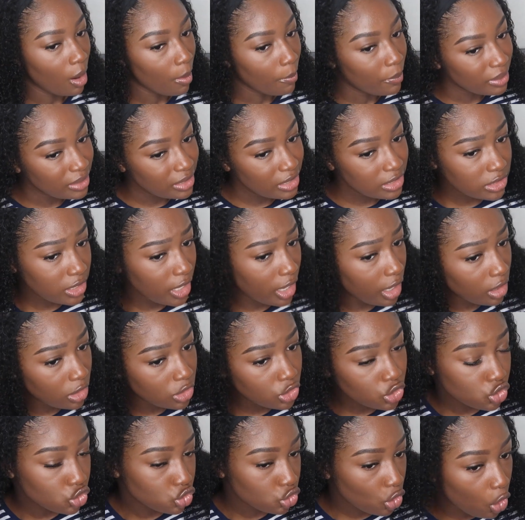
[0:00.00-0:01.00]
But this hair
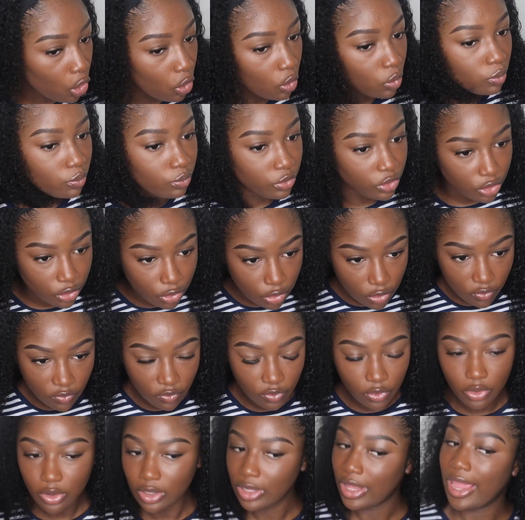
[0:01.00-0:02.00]
is so beautiful.